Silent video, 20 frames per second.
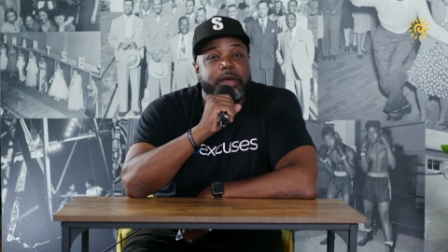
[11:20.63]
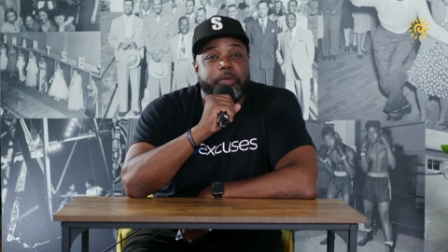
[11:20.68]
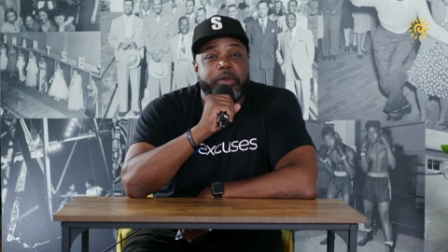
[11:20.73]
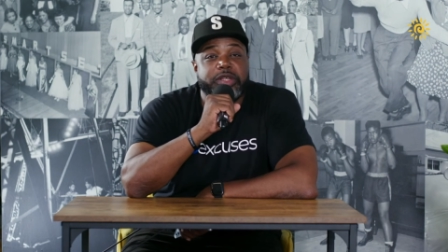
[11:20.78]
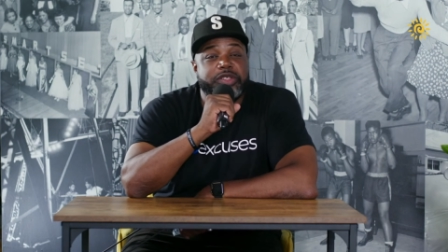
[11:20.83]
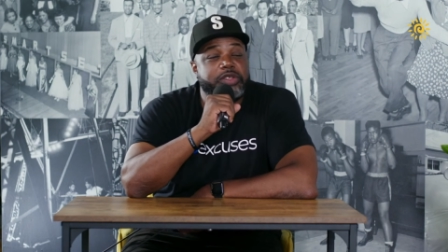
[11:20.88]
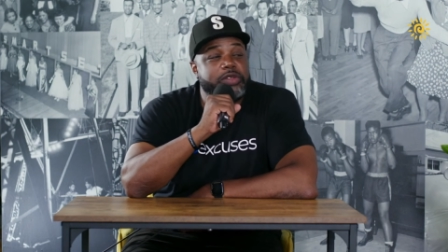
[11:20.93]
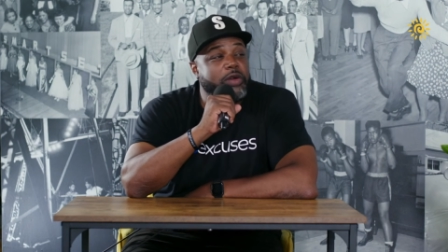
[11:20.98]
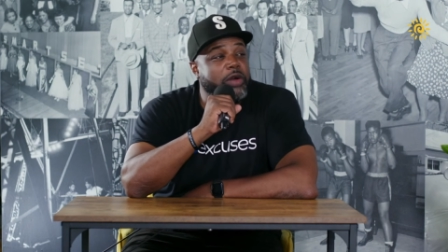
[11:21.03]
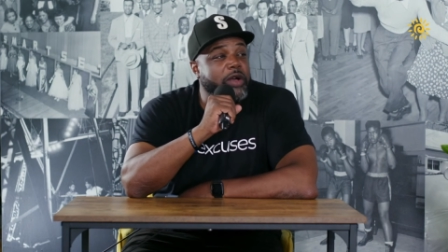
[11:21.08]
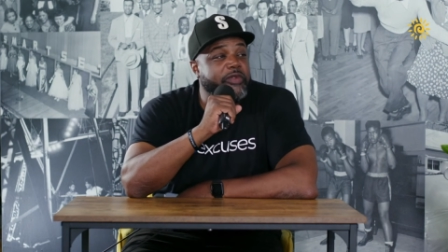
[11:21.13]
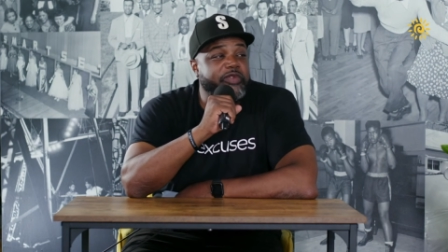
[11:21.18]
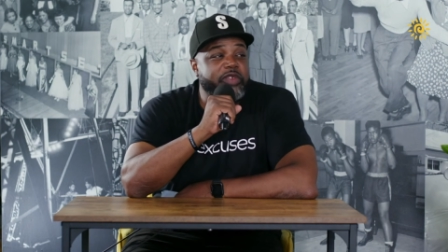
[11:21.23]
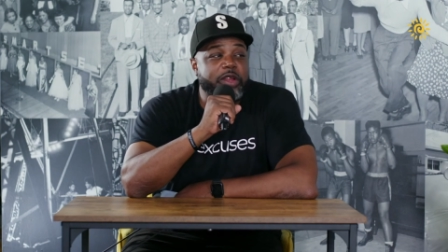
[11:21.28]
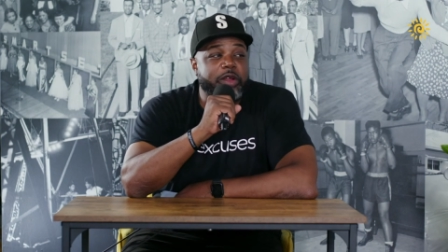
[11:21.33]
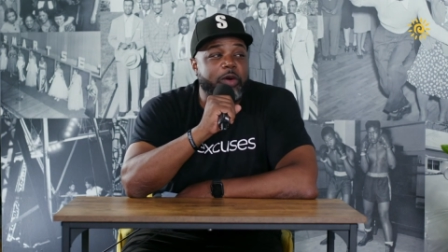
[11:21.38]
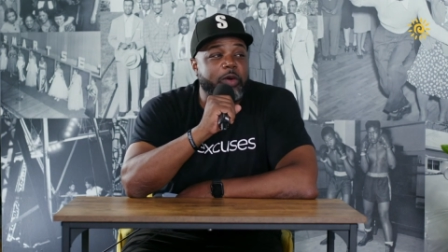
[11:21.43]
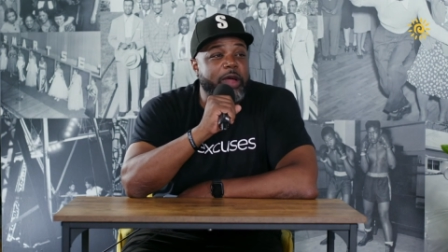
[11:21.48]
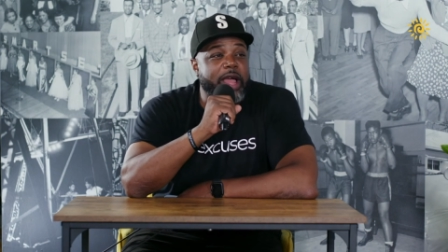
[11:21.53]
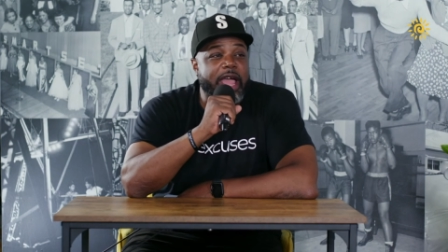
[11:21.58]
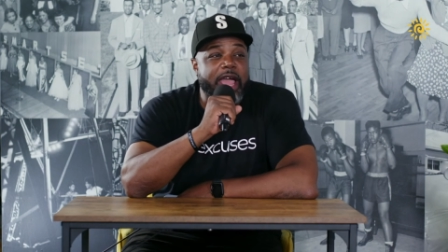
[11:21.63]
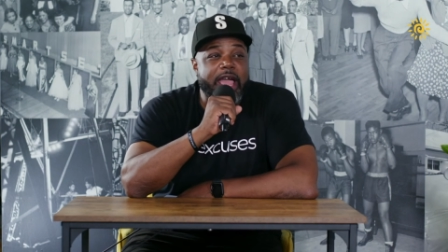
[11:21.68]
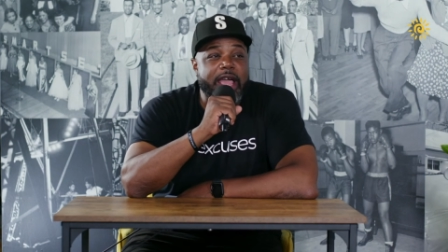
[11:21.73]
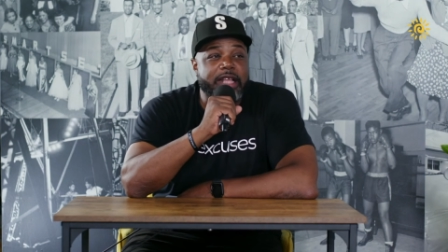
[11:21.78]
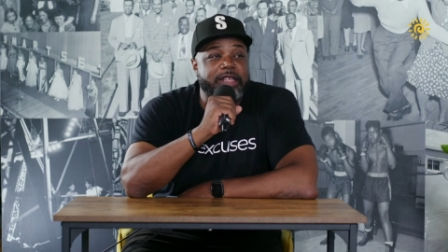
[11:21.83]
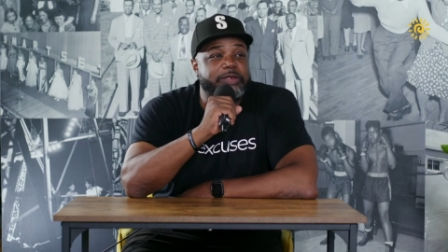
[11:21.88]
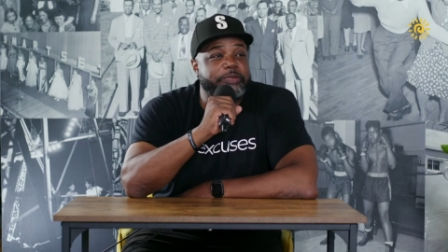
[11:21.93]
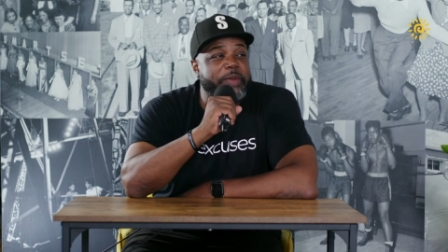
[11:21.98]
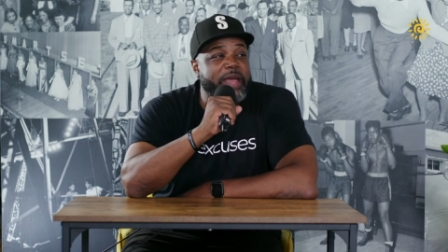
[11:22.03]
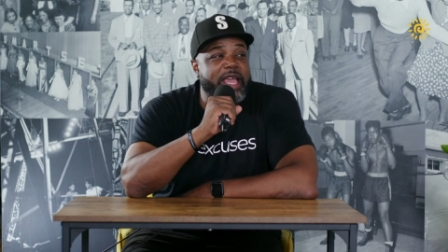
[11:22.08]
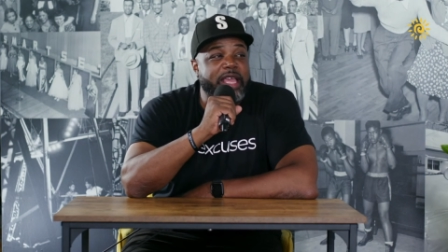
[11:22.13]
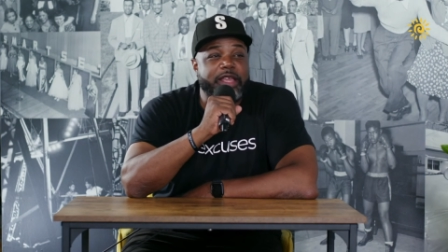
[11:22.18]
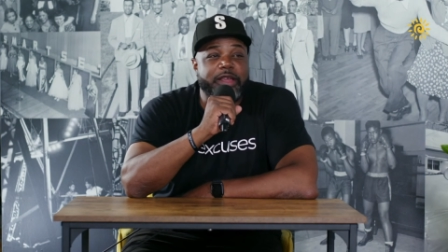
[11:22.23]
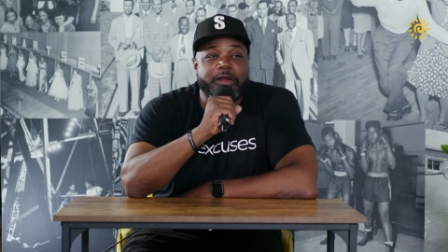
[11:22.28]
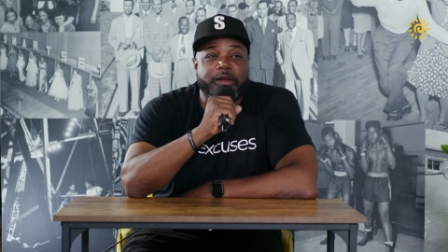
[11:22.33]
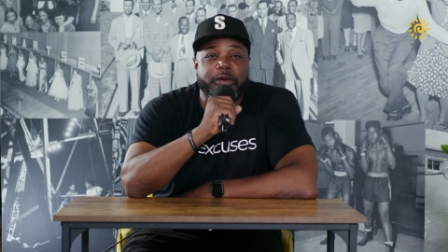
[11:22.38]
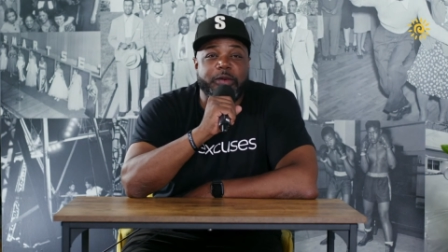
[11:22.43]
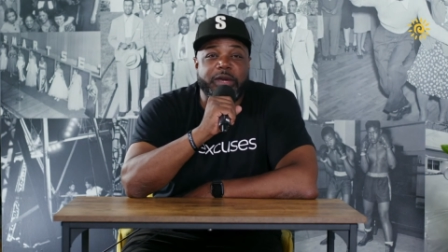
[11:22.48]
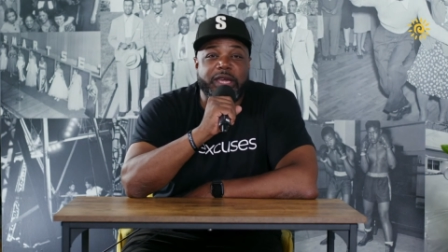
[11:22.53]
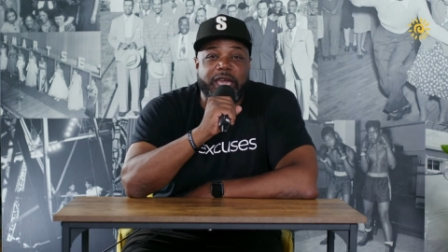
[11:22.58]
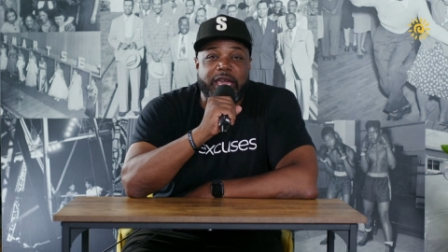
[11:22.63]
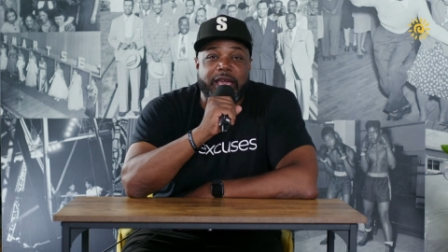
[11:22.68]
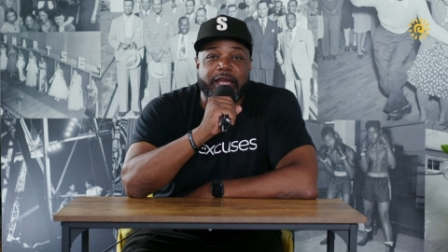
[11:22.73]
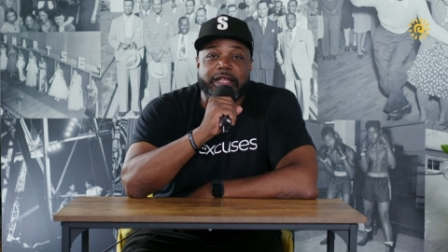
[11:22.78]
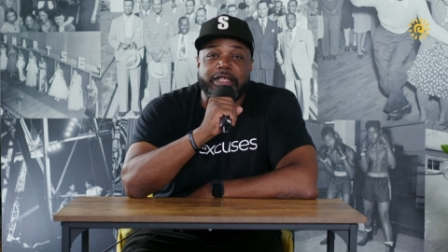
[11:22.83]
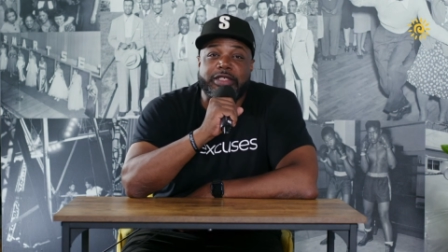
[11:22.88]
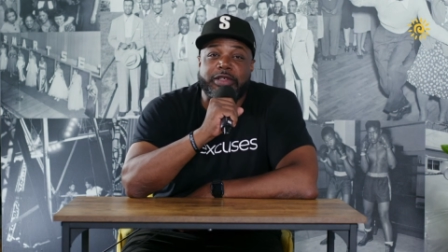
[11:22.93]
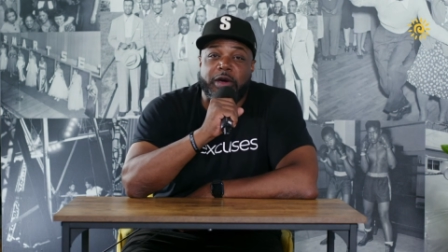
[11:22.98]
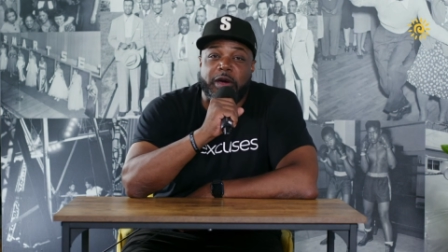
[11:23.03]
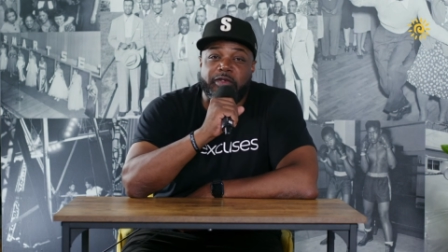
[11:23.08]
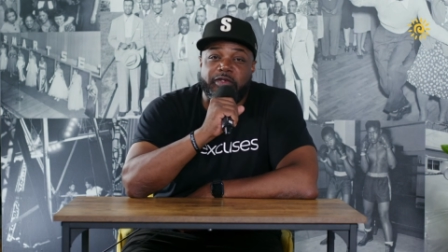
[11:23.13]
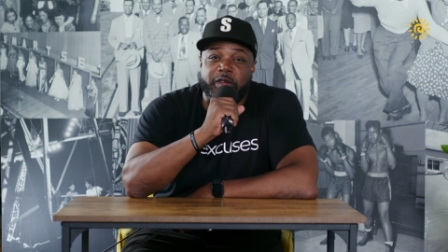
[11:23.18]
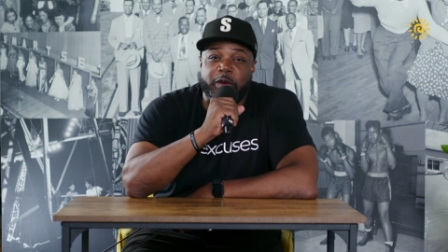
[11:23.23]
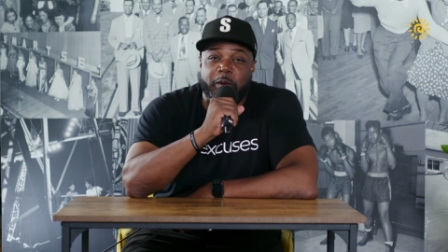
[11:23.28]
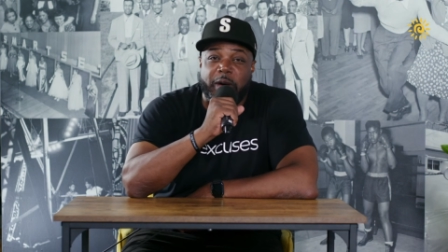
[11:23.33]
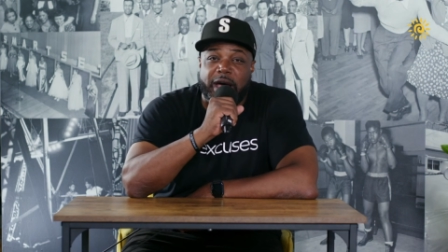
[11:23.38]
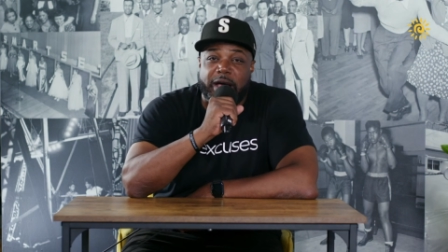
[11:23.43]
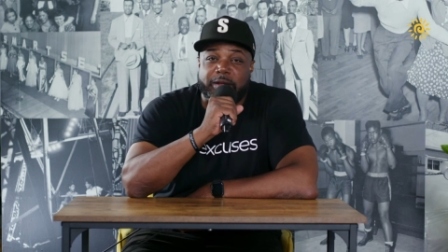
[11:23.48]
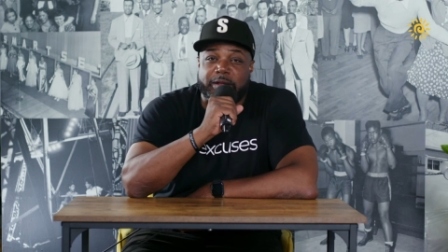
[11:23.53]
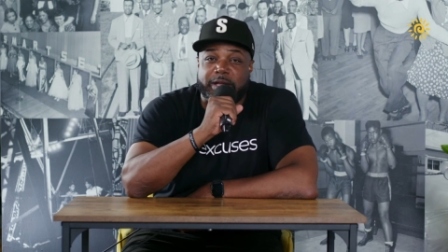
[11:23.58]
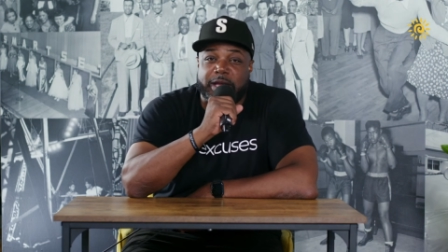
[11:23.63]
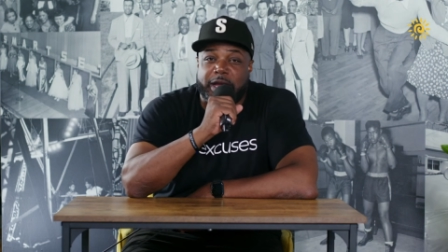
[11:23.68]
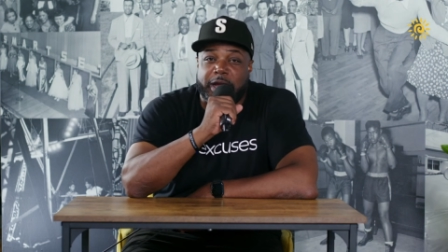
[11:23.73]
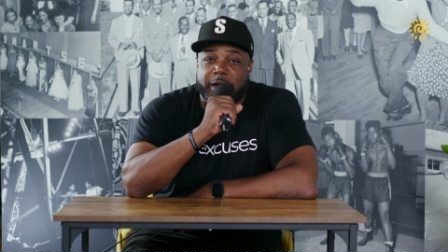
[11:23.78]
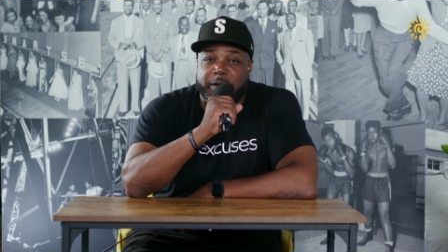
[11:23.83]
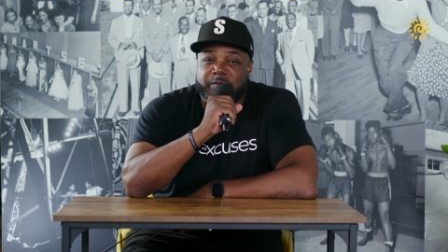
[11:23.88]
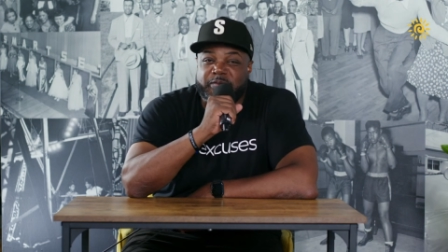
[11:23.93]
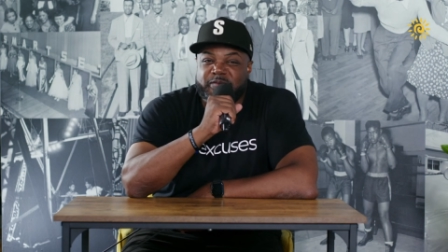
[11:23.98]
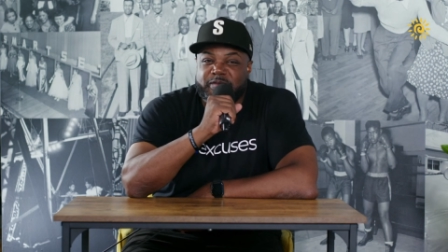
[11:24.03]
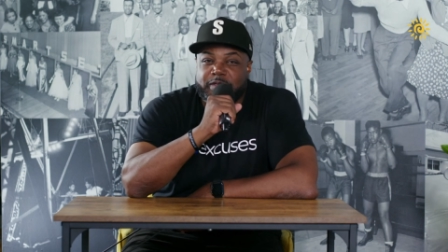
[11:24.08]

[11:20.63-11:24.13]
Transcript: but you know if you don't ask man you don't get so right. if you out there